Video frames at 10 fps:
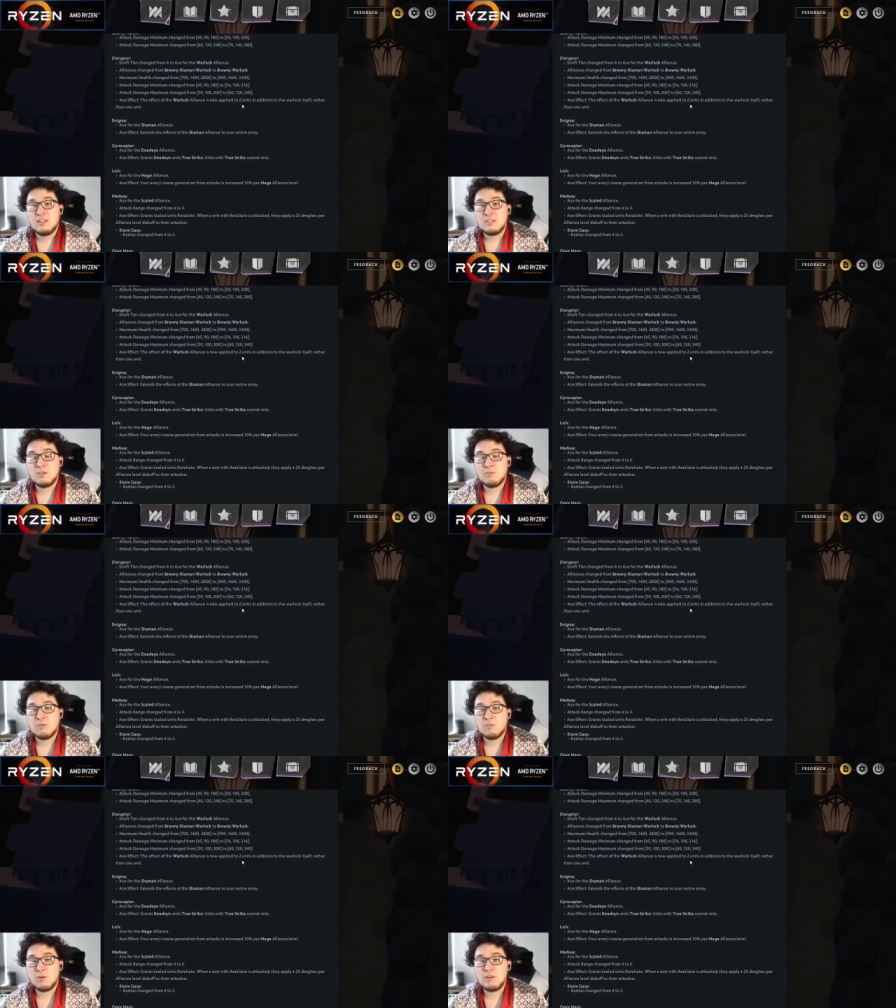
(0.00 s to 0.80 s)
So,
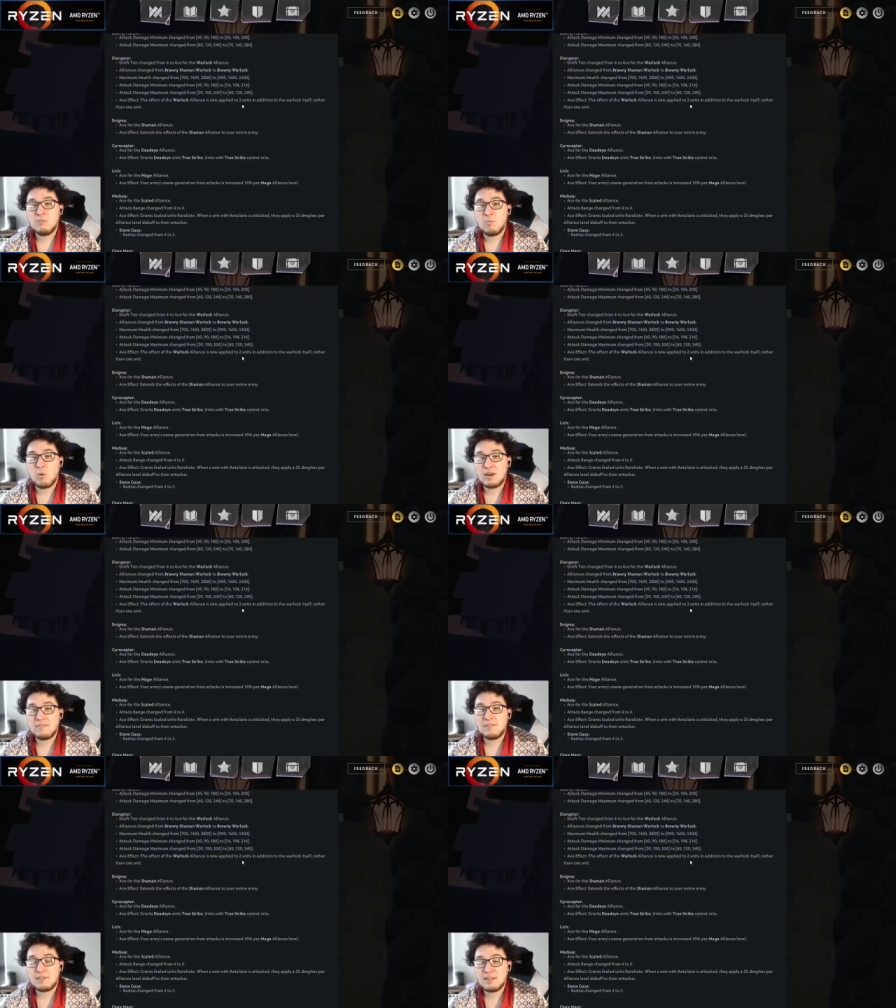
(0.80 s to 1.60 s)
when one
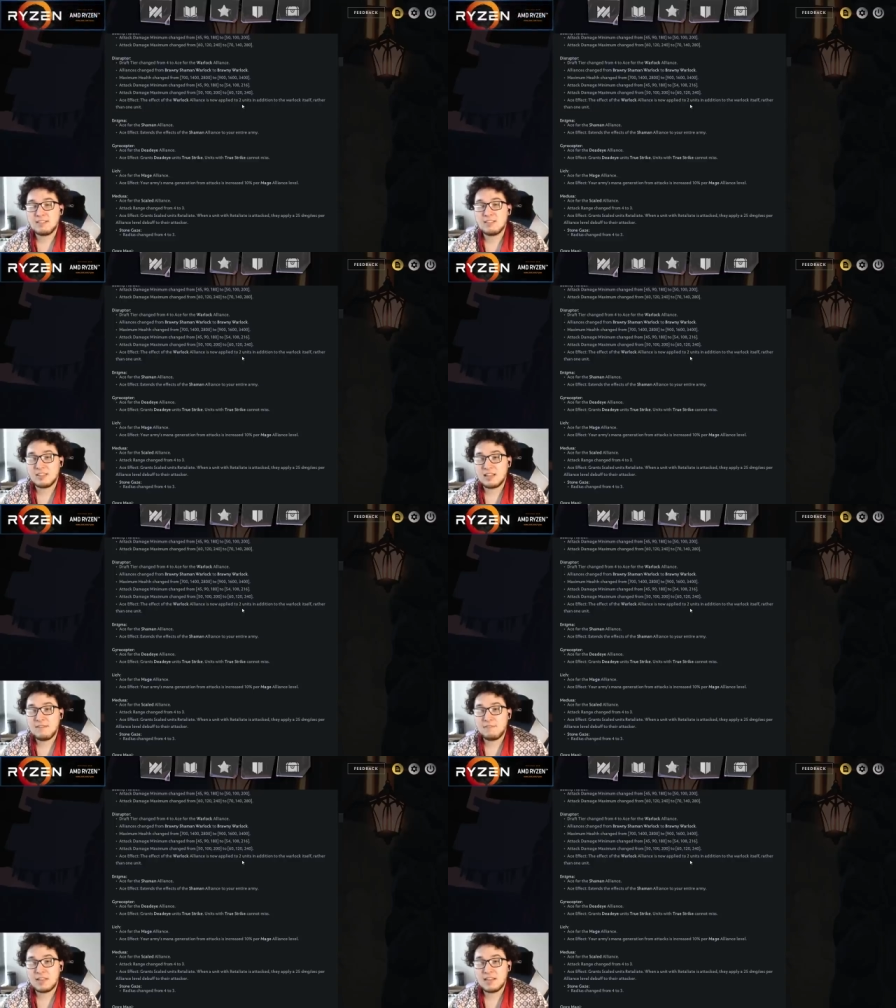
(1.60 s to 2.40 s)
of the things in the
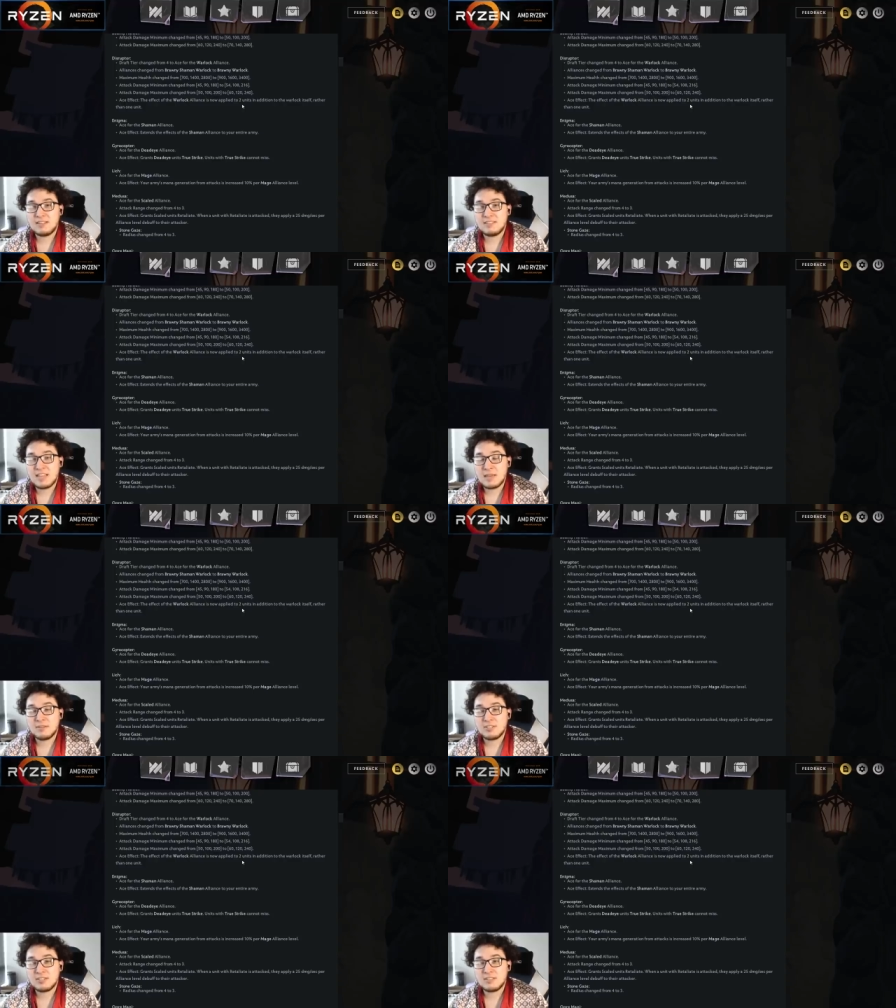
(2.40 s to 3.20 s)
lifelink
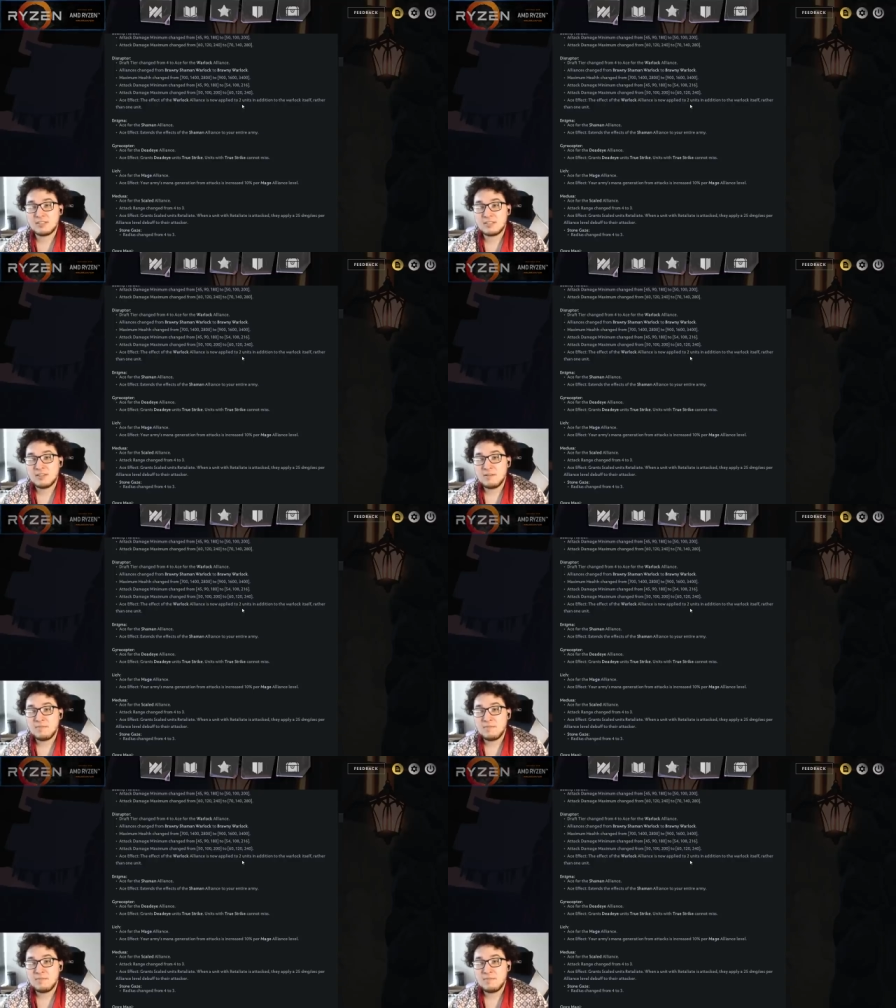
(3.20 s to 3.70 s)
damages,